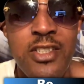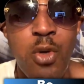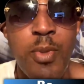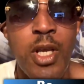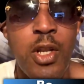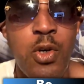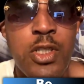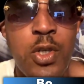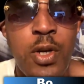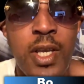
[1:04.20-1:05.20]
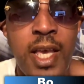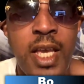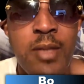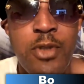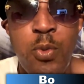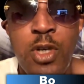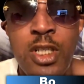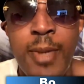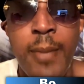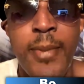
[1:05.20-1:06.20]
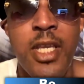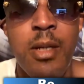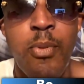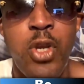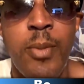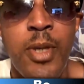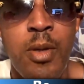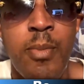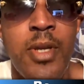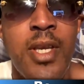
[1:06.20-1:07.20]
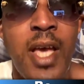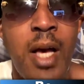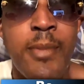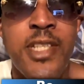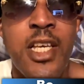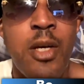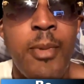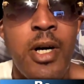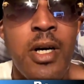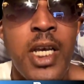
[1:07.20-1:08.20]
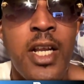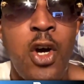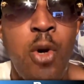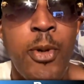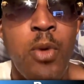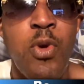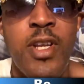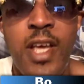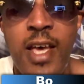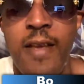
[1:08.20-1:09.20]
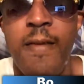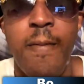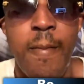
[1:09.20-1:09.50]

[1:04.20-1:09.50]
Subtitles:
that it's going to be a lower scoring game, so run might be at a premium. I'm going to take him at home on the run line.